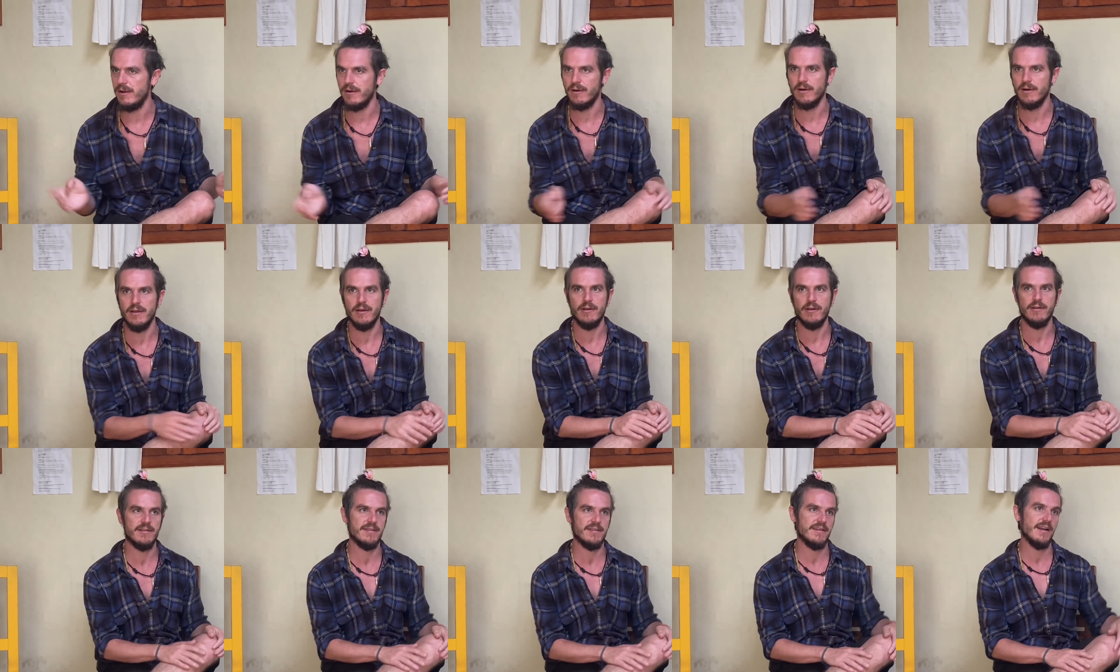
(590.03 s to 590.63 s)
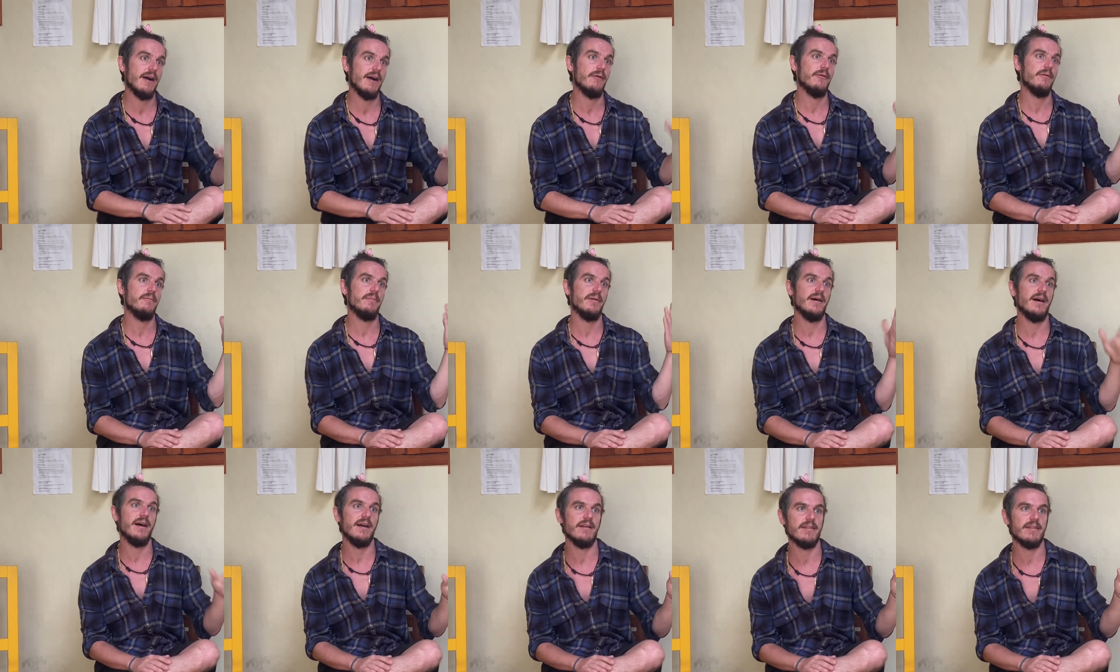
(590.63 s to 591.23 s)
or you could start with
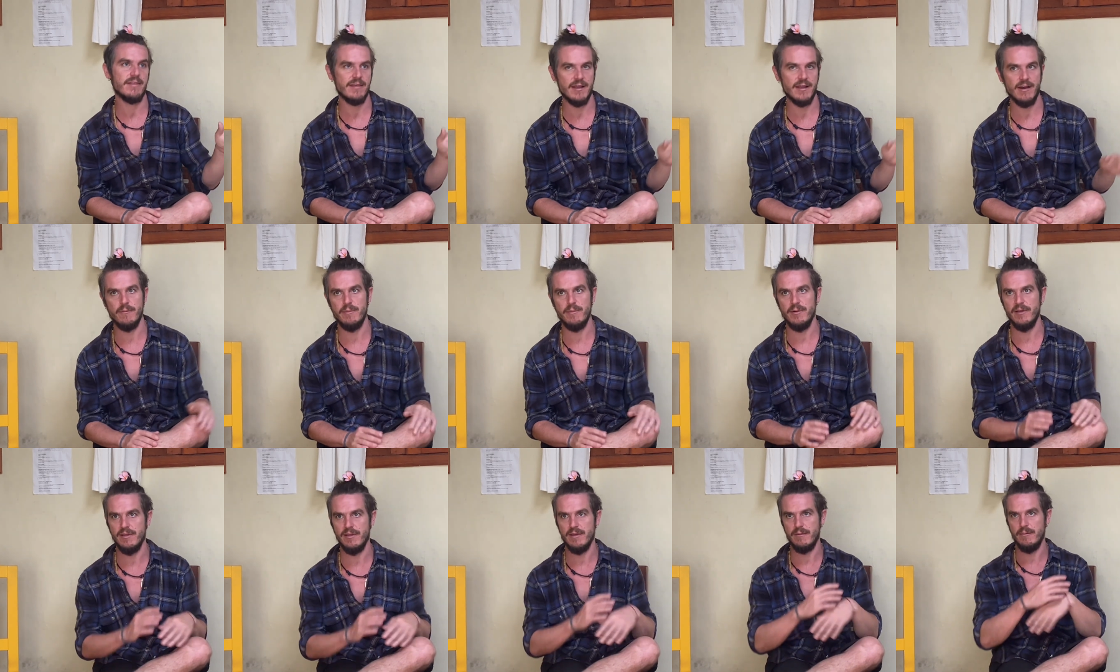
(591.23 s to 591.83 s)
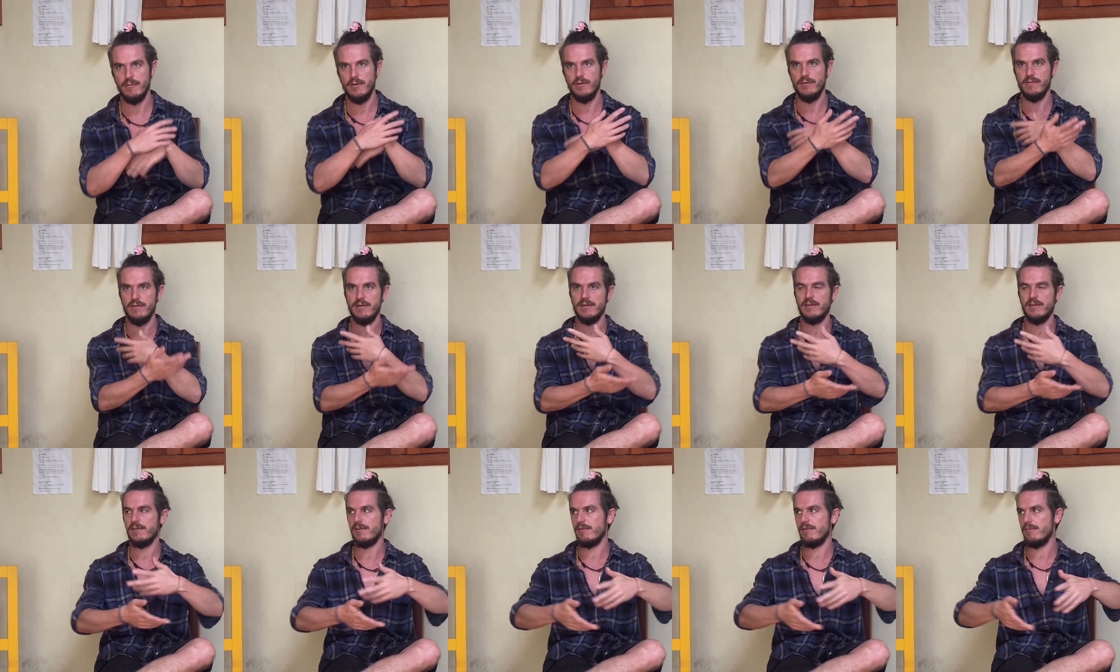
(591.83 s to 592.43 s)
parts therapy and move
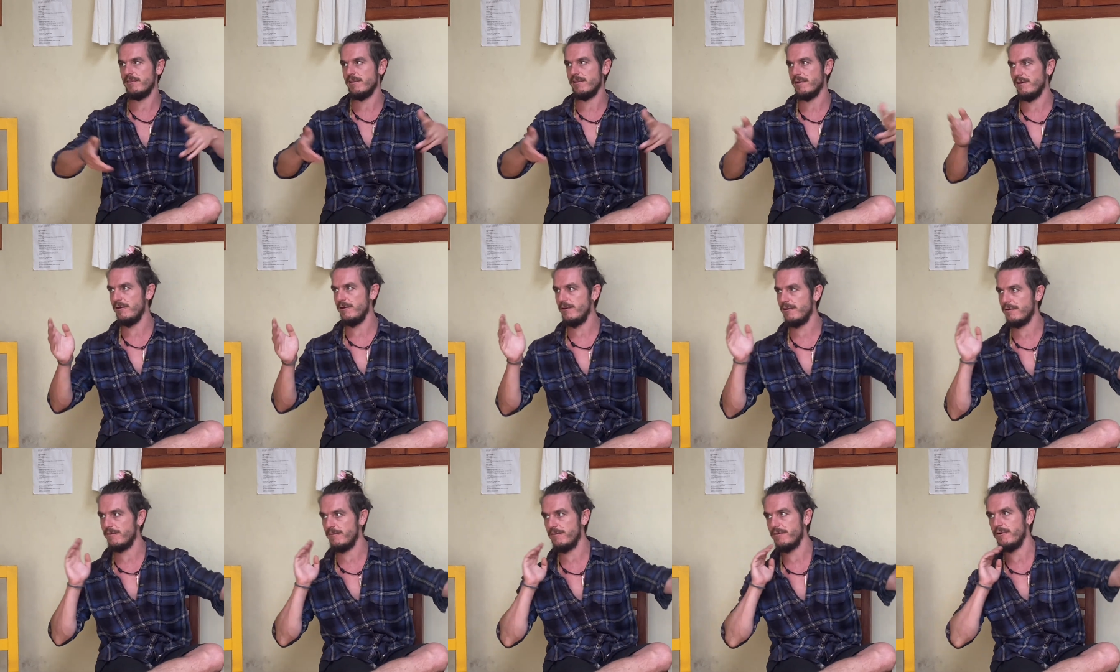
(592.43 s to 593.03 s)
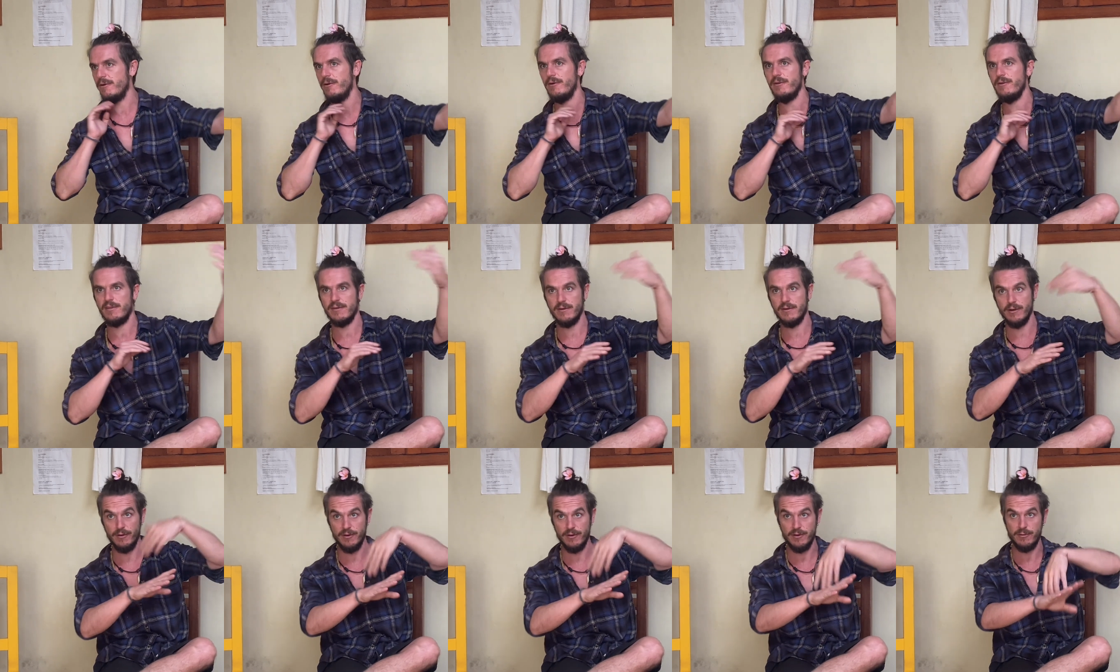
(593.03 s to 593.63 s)
into some solution focus,
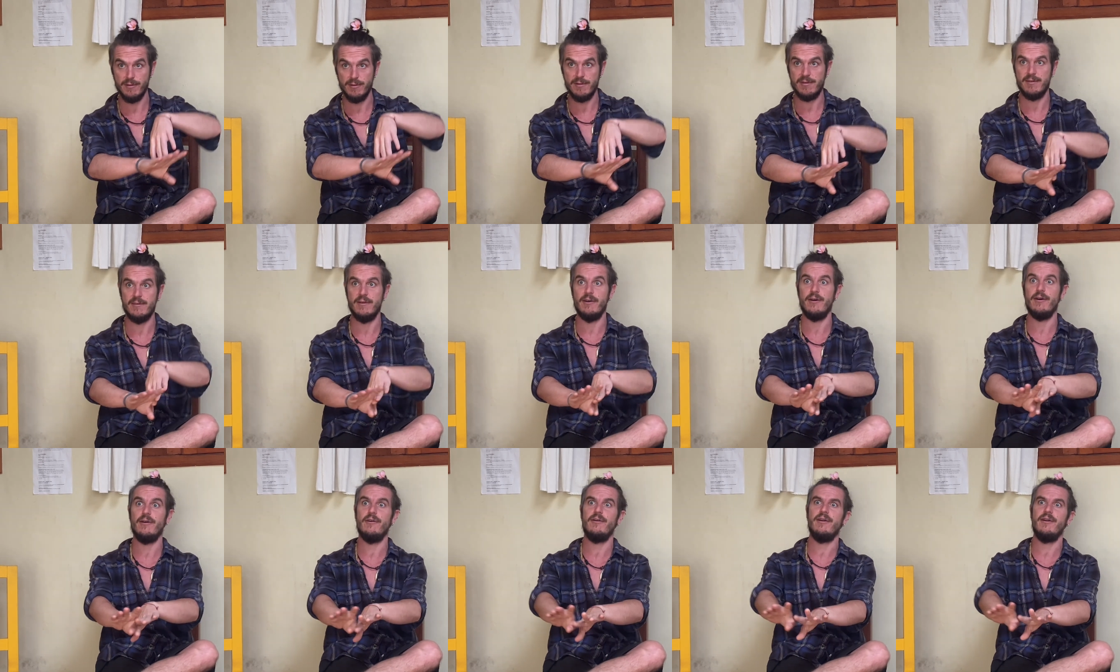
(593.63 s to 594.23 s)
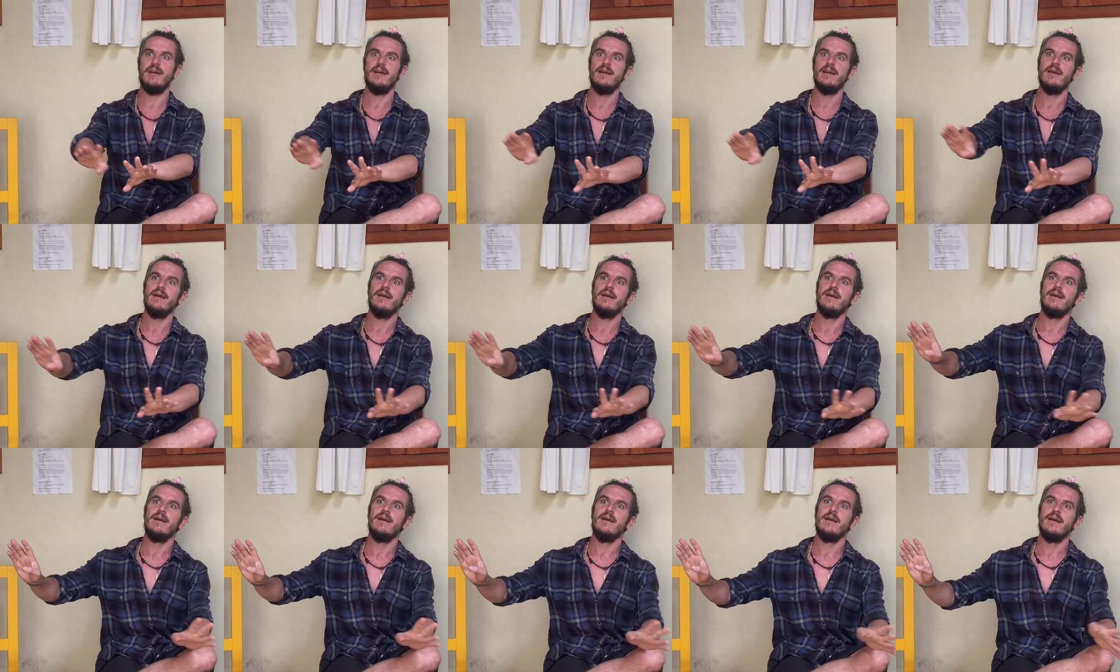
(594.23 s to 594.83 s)
go into a story,
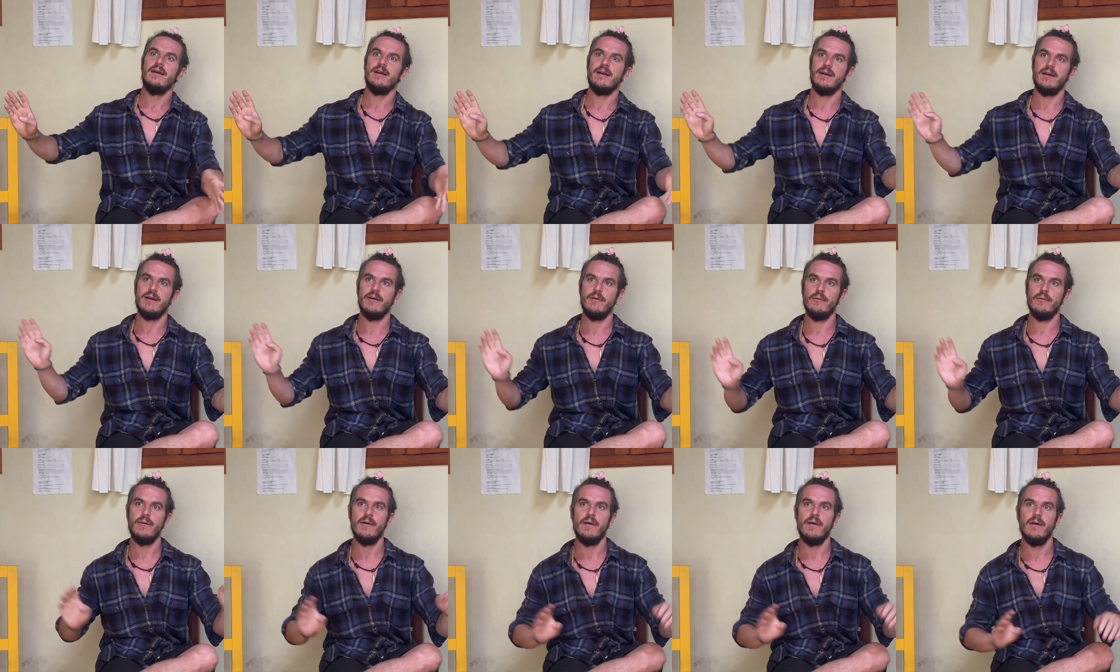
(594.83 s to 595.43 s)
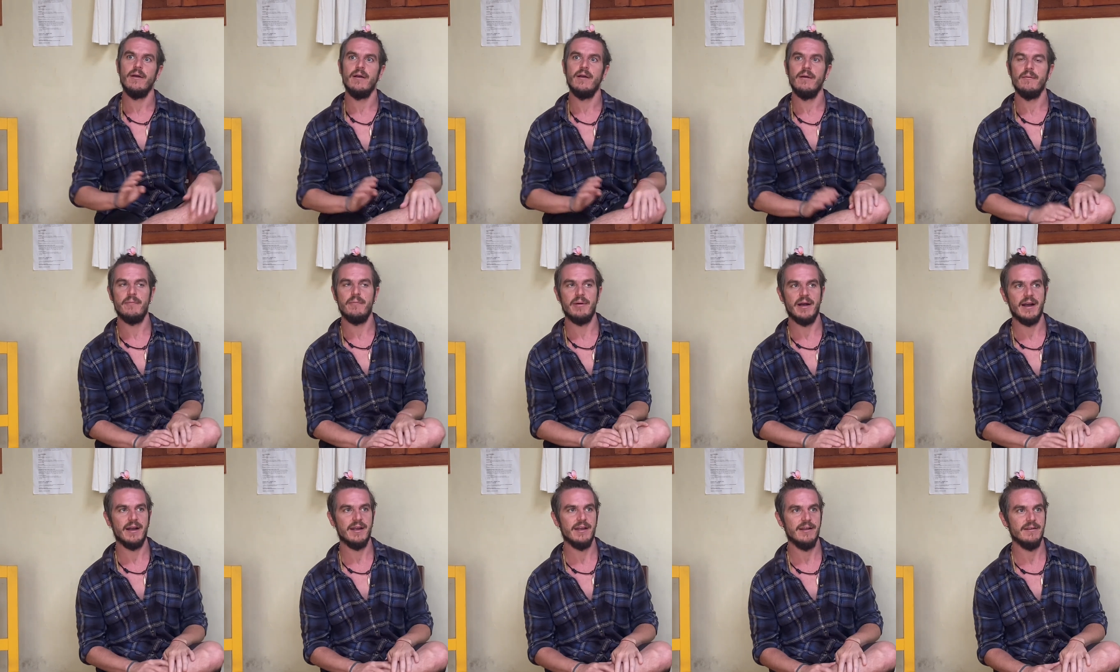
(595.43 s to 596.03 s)
go
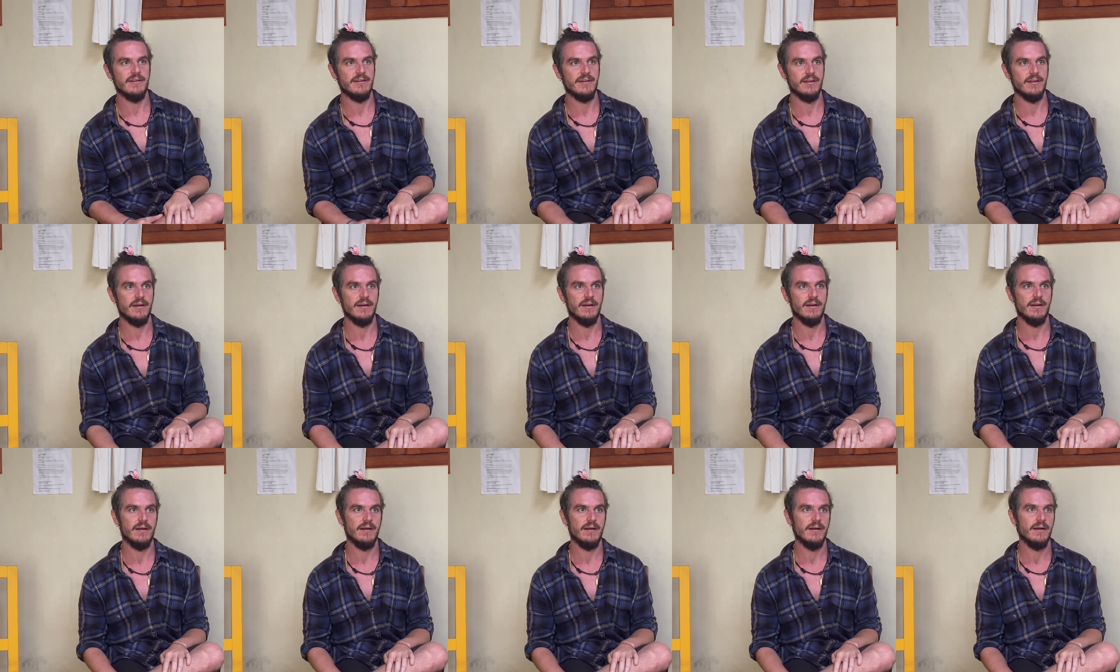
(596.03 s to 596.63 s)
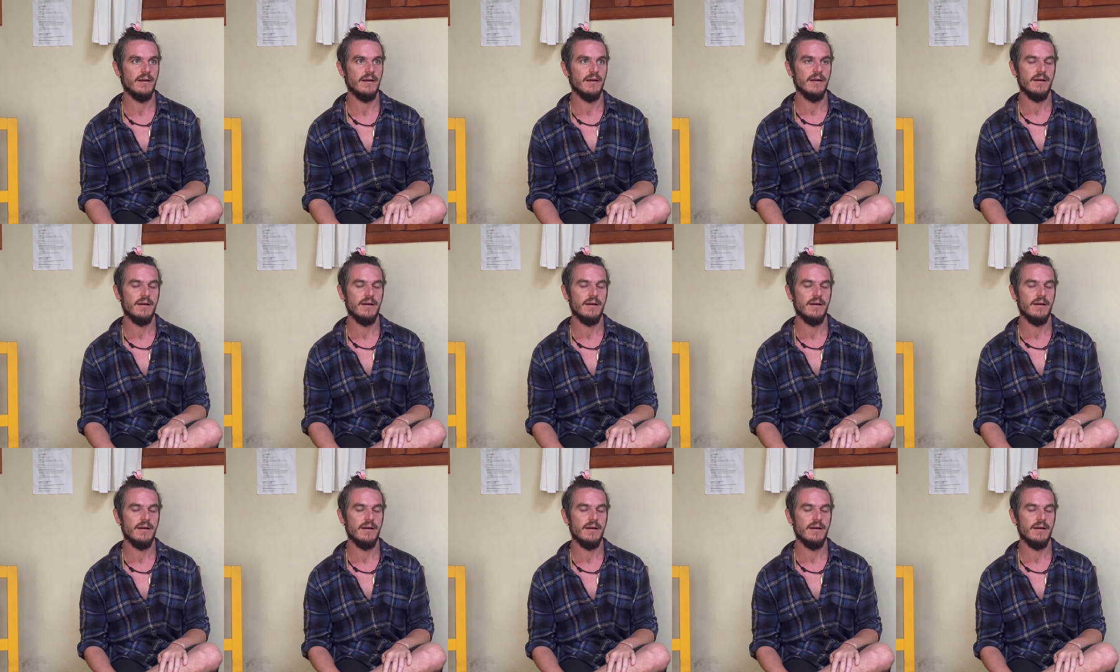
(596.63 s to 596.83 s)
back into